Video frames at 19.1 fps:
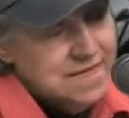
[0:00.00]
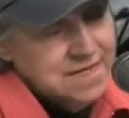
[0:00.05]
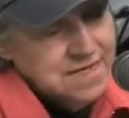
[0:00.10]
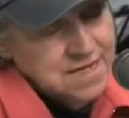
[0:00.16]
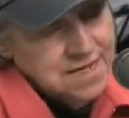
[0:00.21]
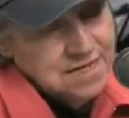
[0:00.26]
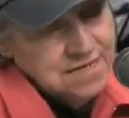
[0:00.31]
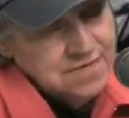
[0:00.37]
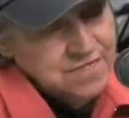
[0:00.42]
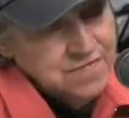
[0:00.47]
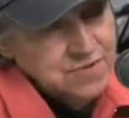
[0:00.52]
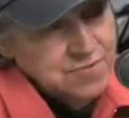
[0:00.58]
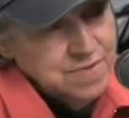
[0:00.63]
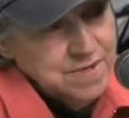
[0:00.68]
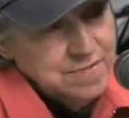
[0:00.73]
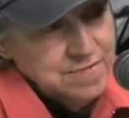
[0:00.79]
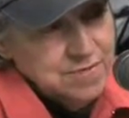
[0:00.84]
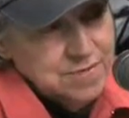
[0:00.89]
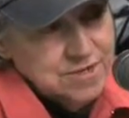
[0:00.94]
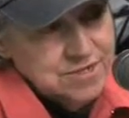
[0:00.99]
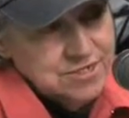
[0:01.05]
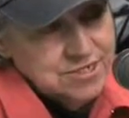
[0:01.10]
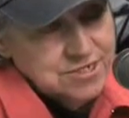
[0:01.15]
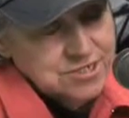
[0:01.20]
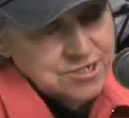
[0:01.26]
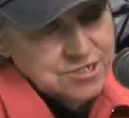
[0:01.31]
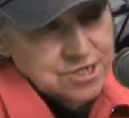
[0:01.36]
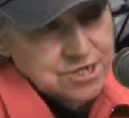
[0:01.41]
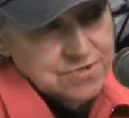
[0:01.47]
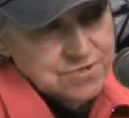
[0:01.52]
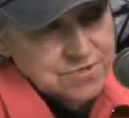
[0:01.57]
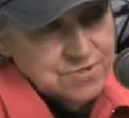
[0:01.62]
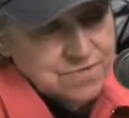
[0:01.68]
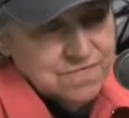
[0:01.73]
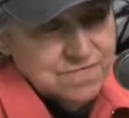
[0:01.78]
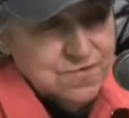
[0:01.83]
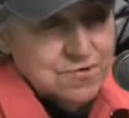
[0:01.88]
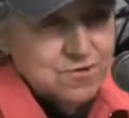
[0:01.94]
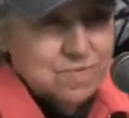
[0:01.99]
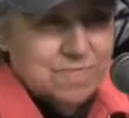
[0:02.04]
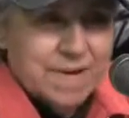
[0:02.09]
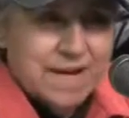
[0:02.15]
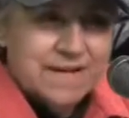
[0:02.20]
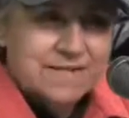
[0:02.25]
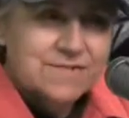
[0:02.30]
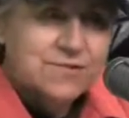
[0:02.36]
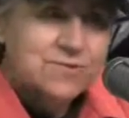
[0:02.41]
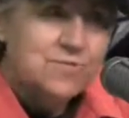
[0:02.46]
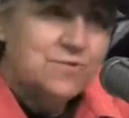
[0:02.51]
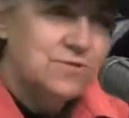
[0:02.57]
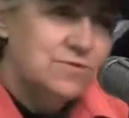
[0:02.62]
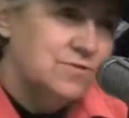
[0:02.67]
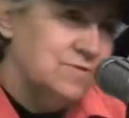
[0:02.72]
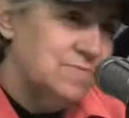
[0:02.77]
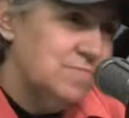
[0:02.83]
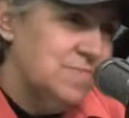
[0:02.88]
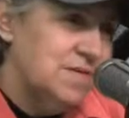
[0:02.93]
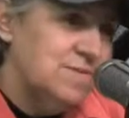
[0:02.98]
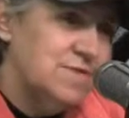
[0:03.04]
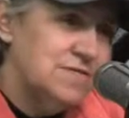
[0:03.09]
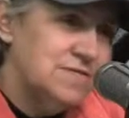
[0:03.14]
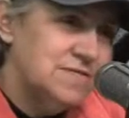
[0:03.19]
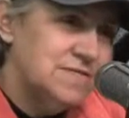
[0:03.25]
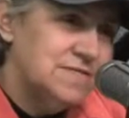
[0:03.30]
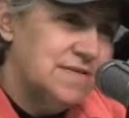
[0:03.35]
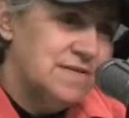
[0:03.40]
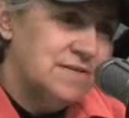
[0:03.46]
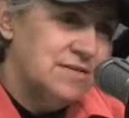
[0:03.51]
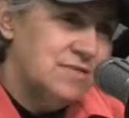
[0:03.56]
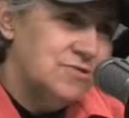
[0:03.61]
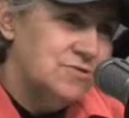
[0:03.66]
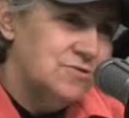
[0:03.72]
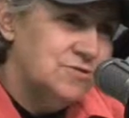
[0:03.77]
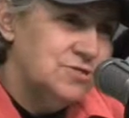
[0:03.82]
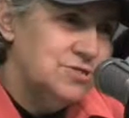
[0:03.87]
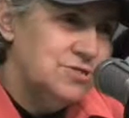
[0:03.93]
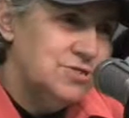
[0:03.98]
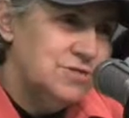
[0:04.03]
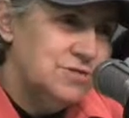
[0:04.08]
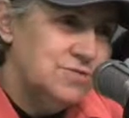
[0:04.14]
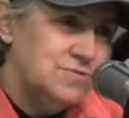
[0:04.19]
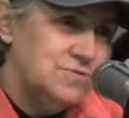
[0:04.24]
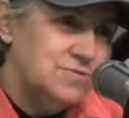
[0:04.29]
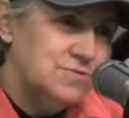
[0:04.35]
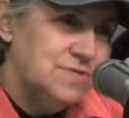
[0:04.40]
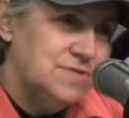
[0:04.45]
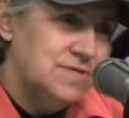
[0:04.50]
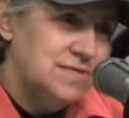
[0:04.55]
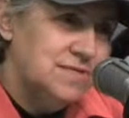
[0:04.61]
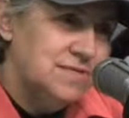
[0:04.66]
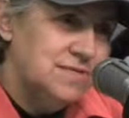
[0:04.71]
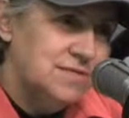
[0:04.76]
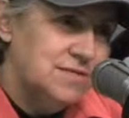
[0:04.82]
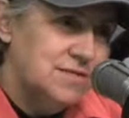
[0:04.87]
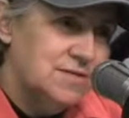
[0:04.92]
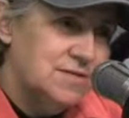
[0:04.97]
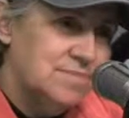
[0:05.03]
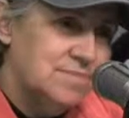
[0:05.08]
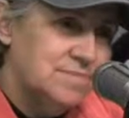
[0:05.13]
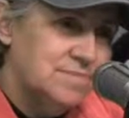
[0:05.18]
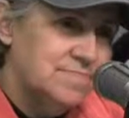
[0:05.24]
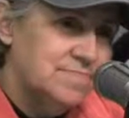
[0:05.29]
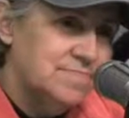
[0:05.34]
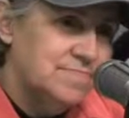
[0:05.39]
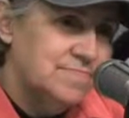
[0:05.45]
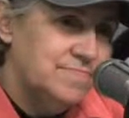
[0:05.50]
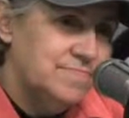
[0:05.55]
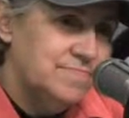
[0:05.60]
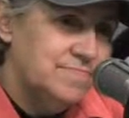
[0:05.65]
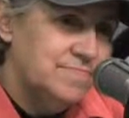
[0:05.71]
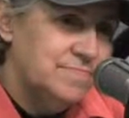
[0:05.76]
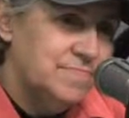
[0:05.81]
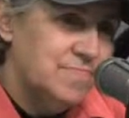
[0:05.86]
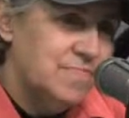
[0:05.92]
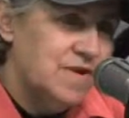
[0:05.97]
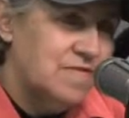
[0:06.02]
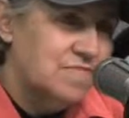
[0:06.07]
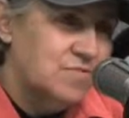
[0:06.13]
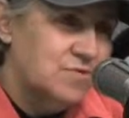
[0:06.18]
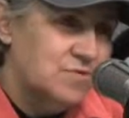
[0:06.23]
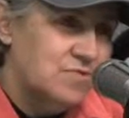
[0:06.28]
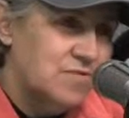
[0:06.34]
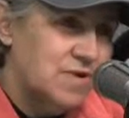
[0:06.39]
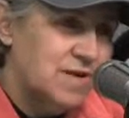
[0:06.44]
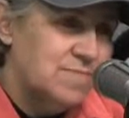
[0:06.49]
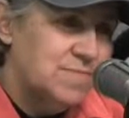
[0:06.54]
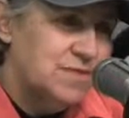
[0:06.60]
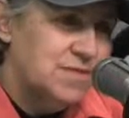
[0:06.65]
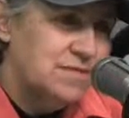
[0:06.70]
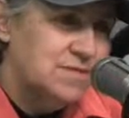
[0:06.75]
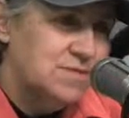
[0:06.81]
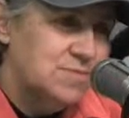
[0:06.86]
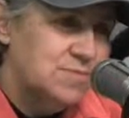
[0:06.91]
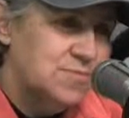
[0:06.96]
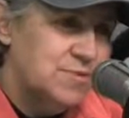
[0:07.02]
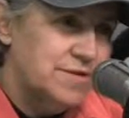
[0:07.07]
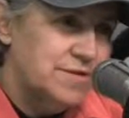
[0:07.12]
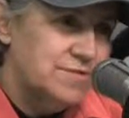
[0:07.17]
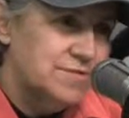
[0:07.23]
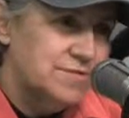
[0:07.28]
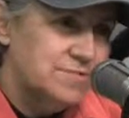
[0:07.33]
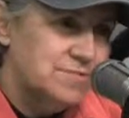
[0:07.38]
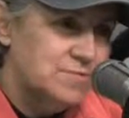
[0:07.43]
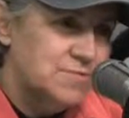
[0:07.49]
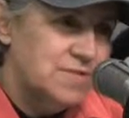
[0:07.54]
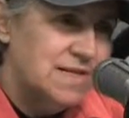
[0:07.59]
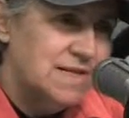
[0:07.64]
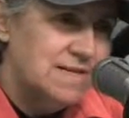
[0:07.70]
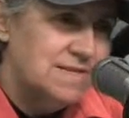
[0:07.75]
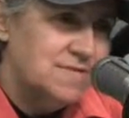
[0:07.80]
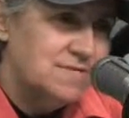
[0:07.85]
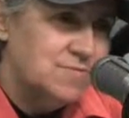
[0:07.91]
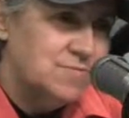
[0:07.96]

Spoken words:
And a few people watch the show. So if you could pass the word and maybe say it on your show that Reverend Graham needs some prayers and would like some